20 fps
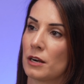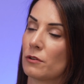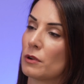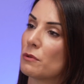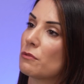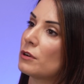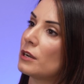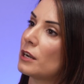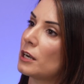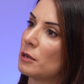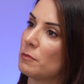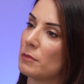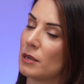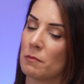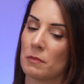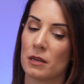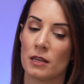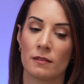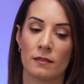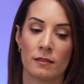Grade 3 anemia
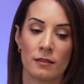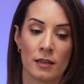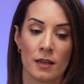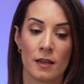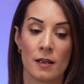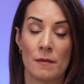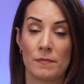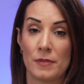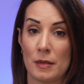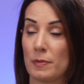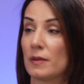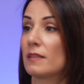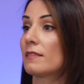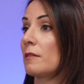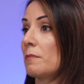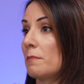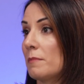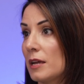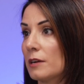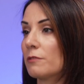means the
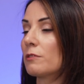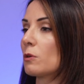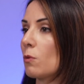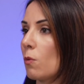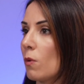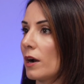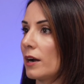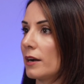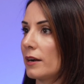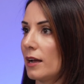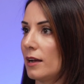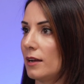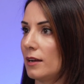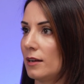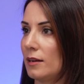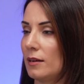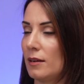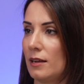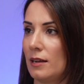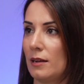patient may require
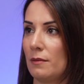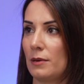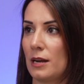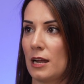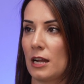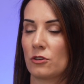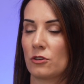a blood